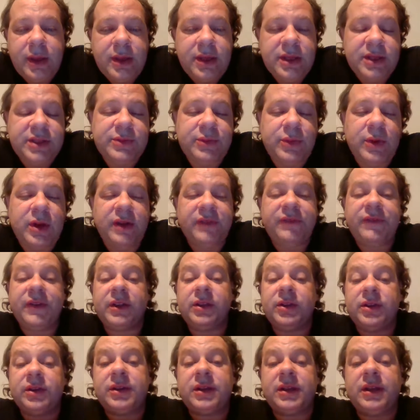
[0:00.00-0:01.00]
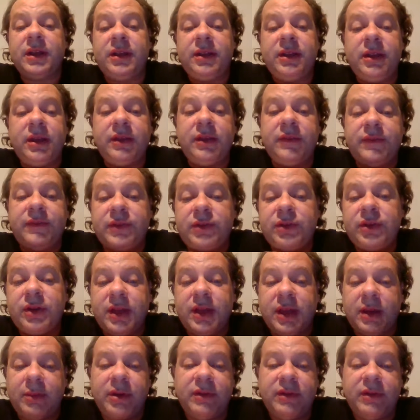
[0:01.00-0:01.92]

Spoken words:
This is why if you're looking at